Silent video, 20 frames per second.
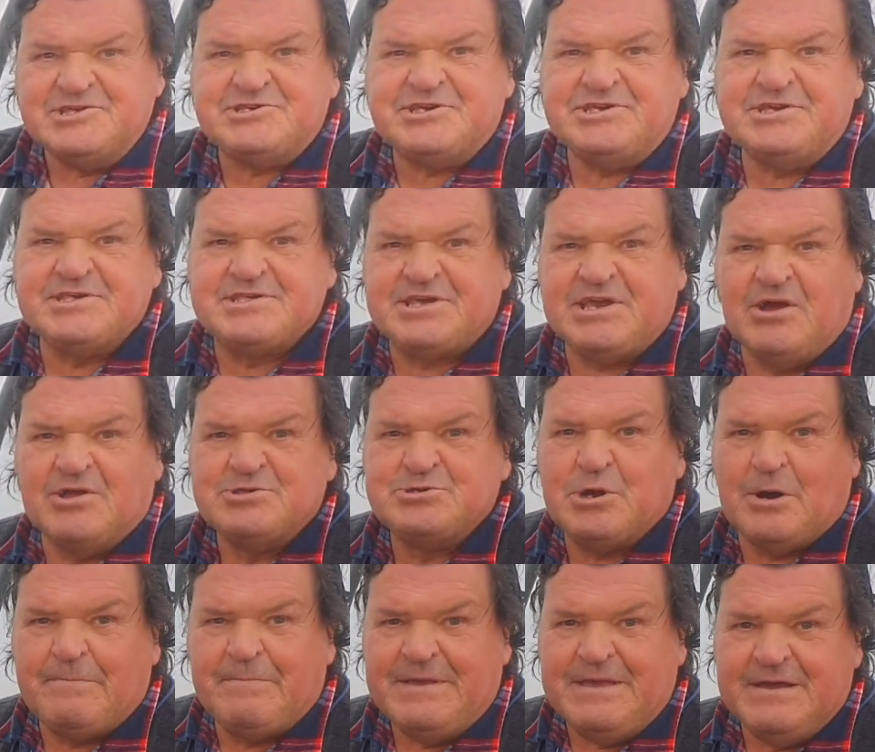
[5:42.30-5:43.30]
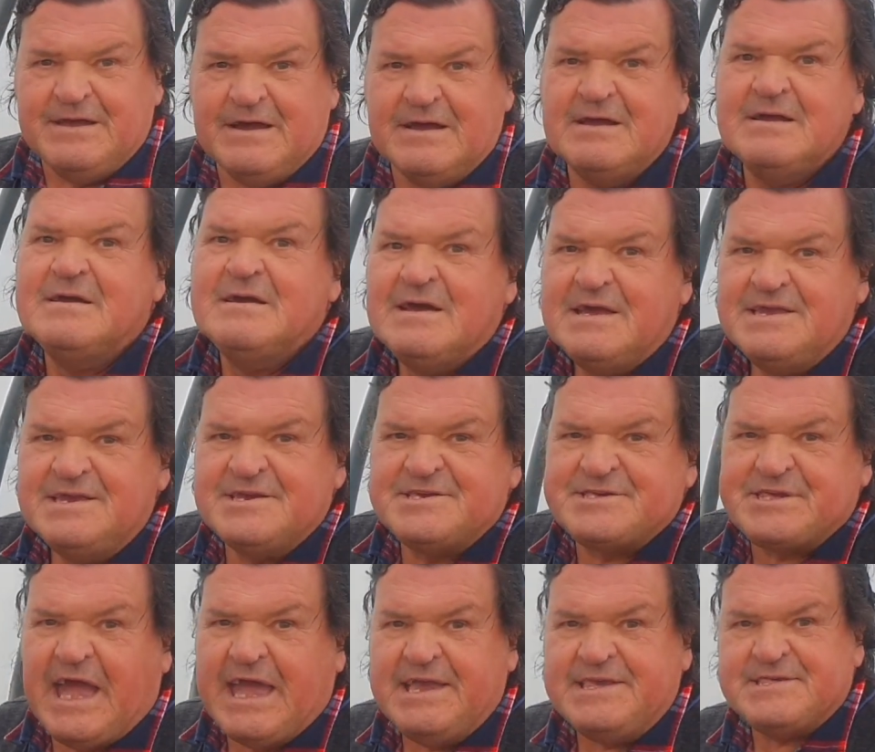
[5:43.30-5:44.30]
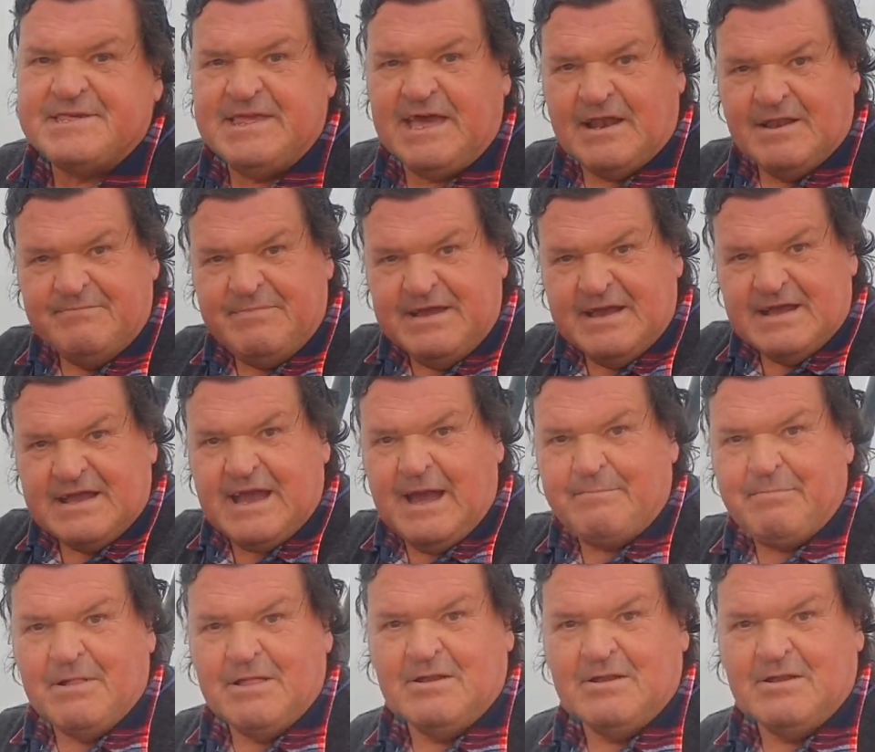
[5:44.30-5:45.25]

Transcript: you can see on top of your steaks, and that'll be a couple of